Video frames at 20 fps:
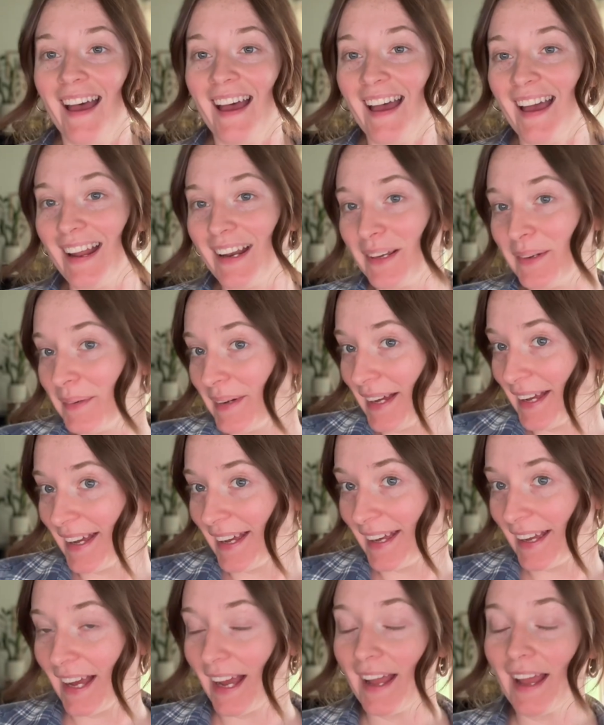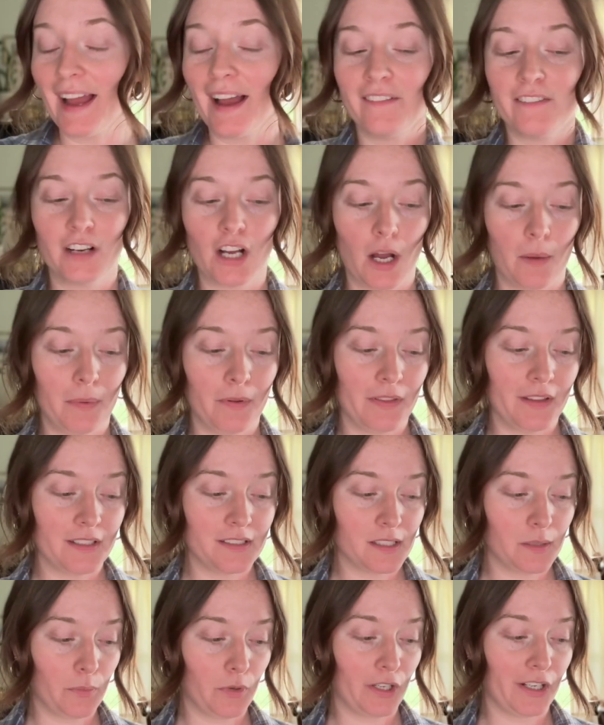Anyway, I have a couple things
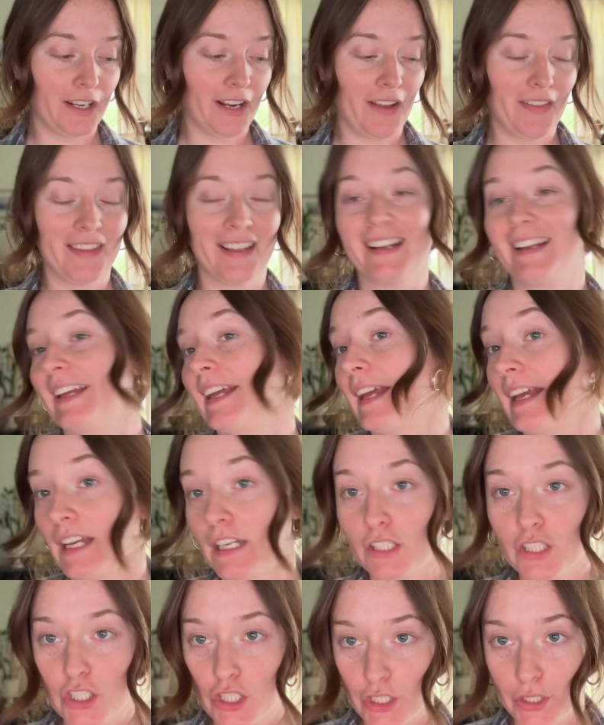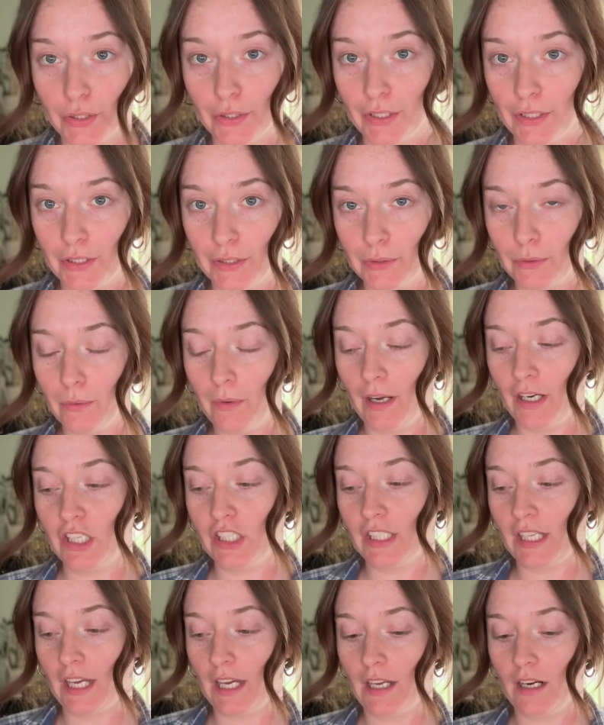I'm working on that I can't show you. I
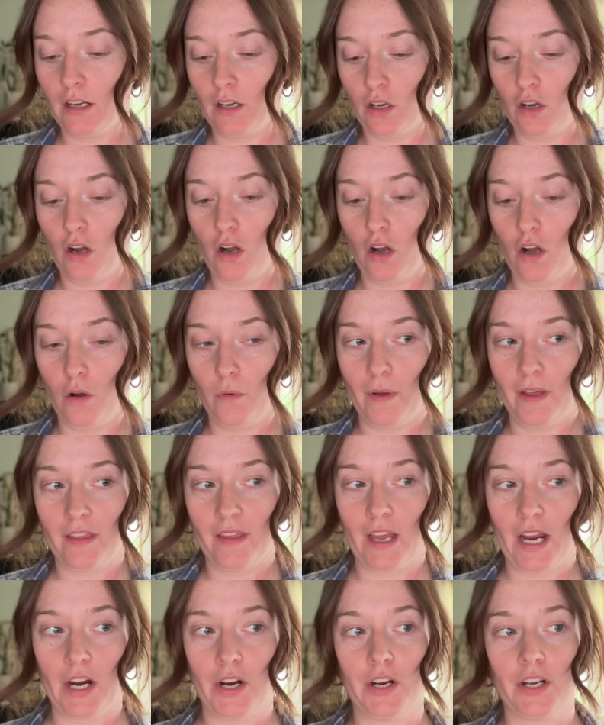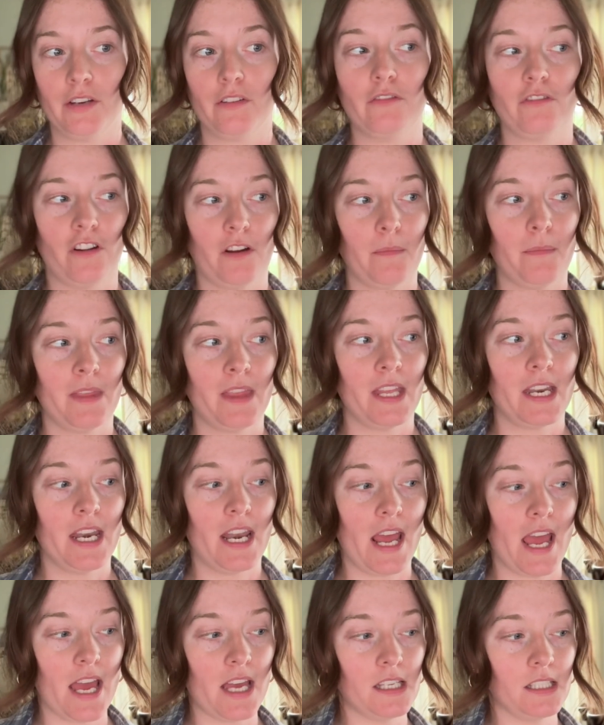just had a call with Erin from The
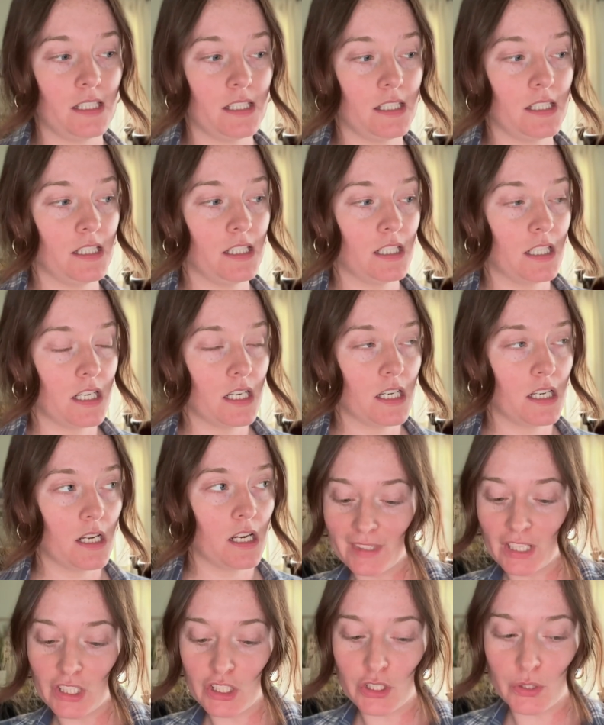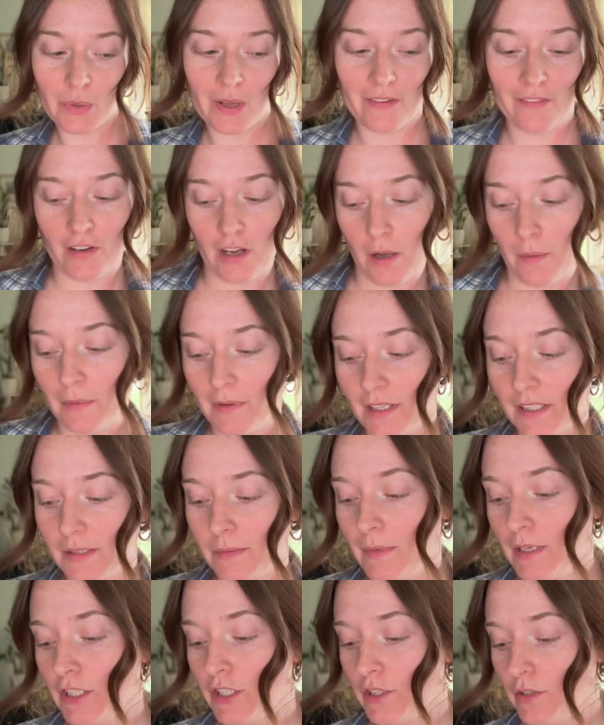Nest. So I have a couple things on
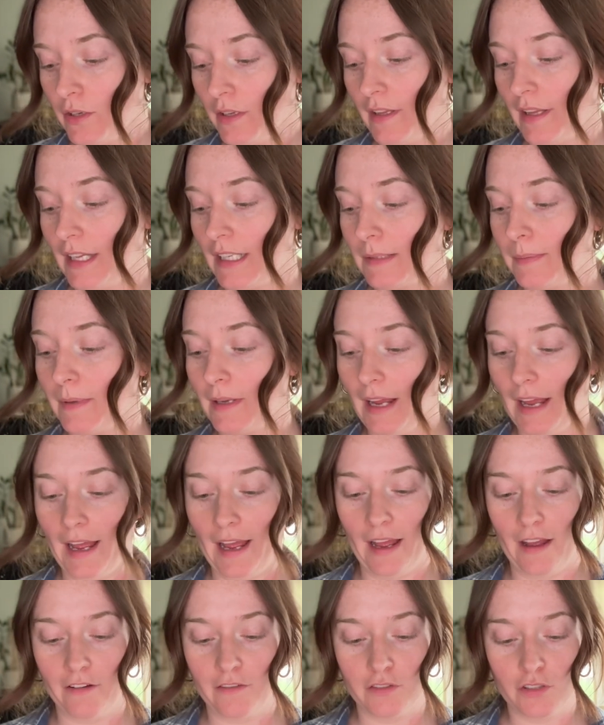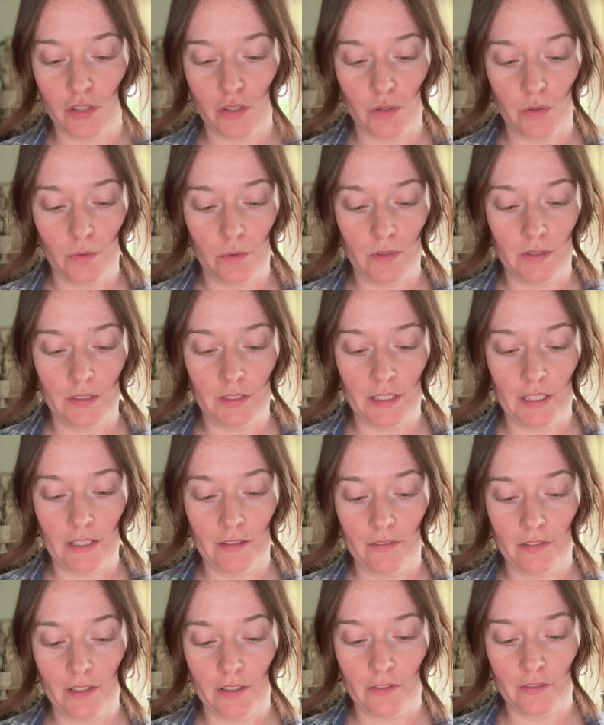my to-do list, but I have to leave
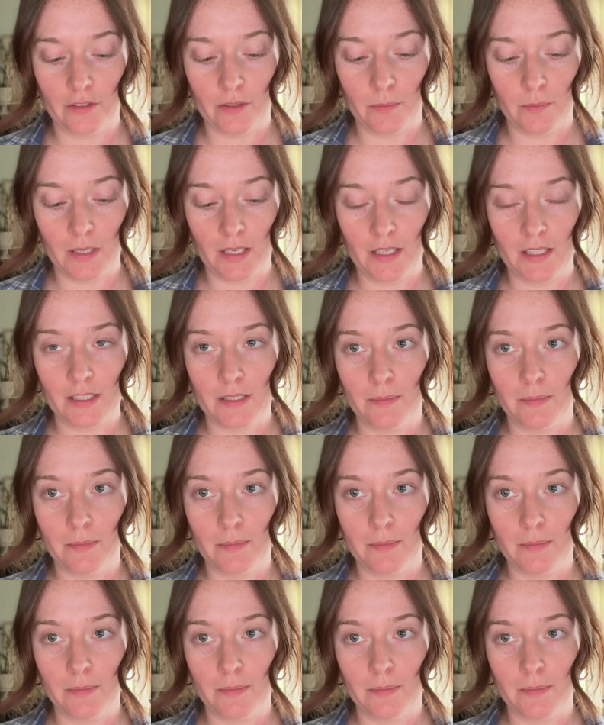in a few minutes.